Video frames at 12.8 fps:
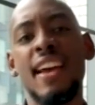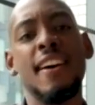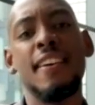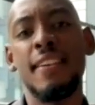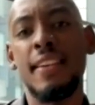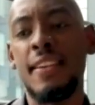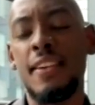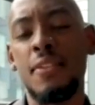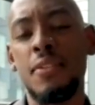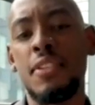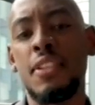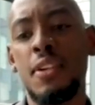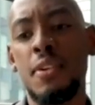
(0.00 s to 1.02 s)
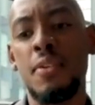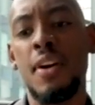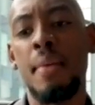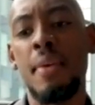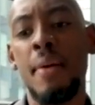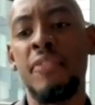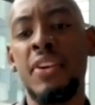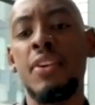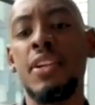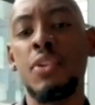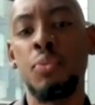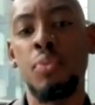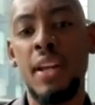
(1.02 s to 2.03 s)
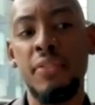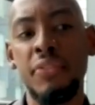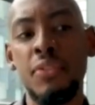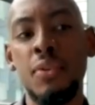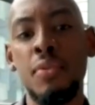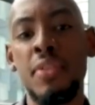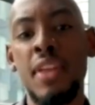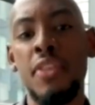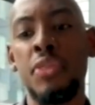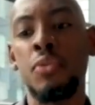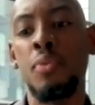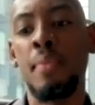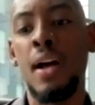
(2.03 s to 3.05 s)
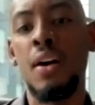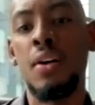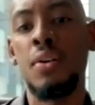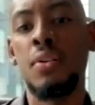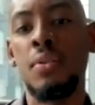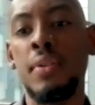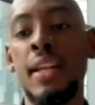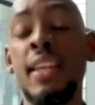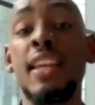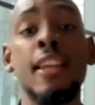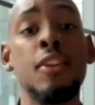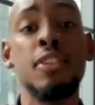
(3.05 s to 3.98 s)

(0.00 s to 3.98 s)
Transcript: Yeah, so I'm very grateful that through my own,